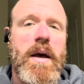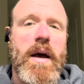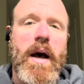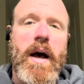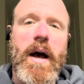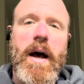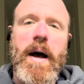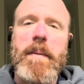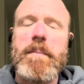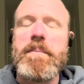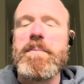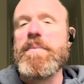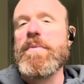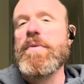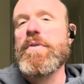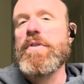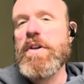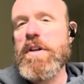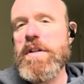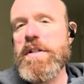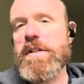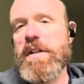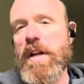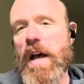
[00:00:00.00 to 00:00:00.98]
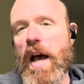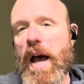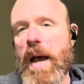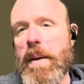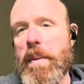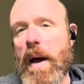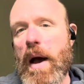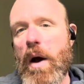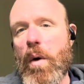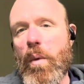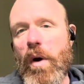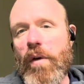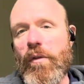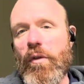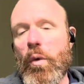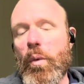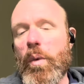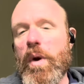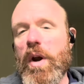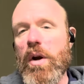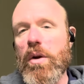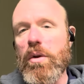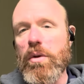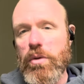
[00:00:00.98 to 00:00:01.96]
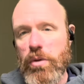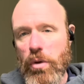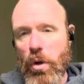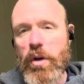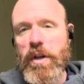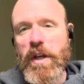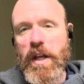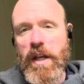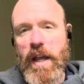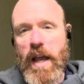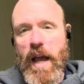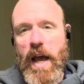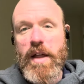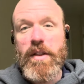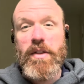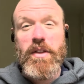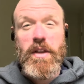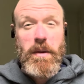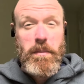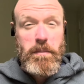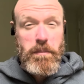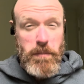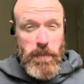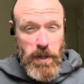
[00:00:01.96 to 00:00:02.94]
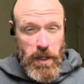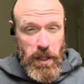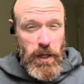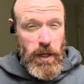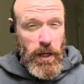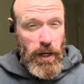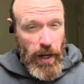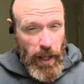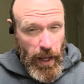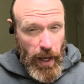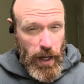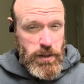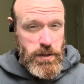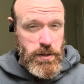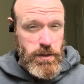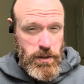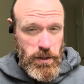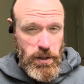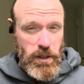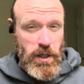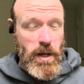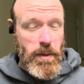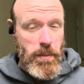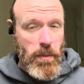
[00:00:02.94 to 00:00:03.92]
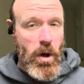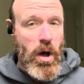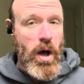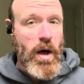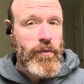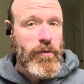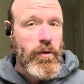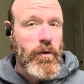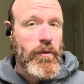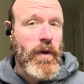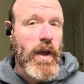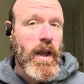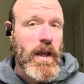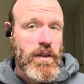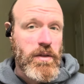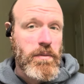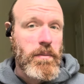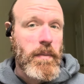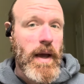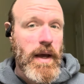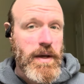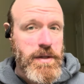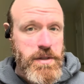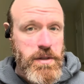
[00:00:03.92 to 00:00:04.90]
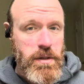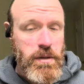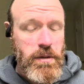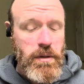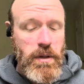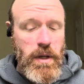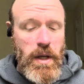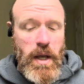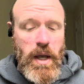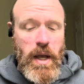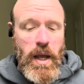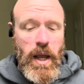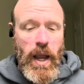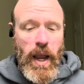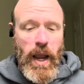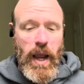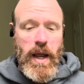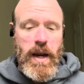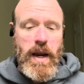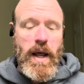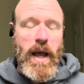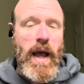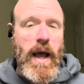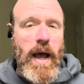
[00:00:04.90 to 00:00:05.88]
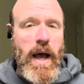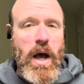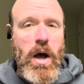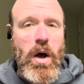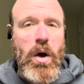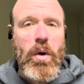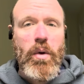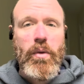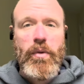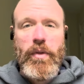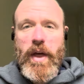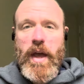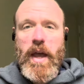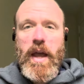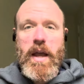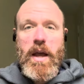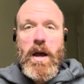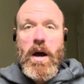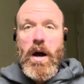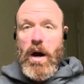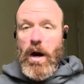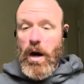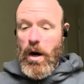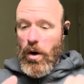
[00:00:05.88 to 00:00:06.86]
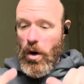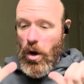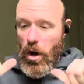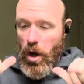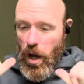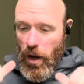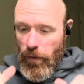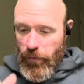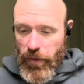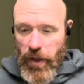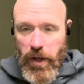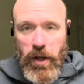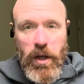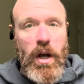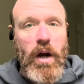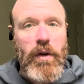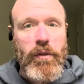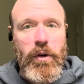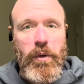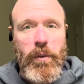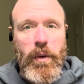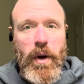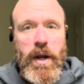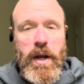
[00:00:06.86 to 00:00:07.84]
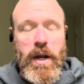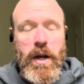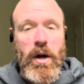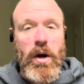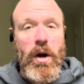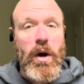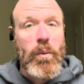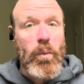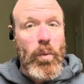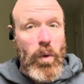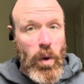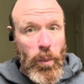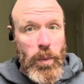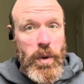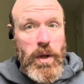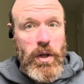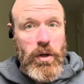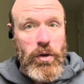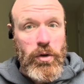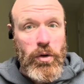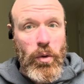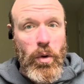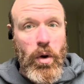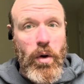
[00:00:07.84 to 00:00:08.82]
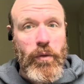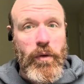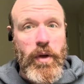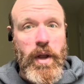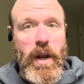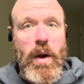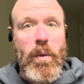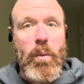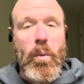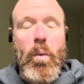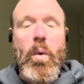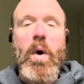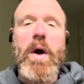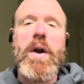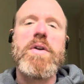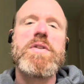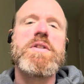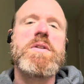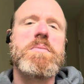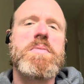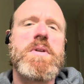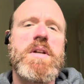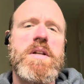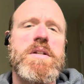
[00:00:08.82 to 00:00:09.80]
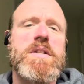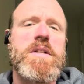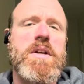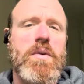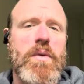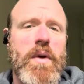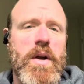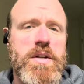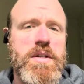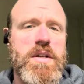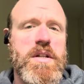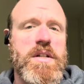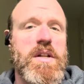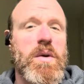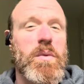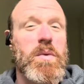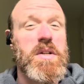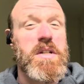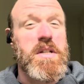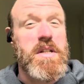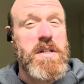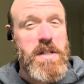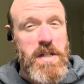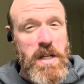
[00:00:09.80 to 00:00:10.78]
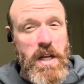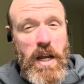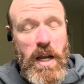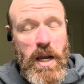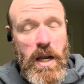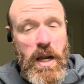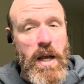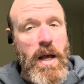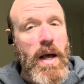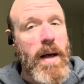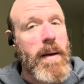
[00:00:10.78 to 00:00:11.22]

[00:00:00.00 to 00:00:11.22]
Um, this time, however, we are looking at the immediate actions that come off of Eighth Master and how they are off that covering right here and what we can do of it and what are some considerations that we see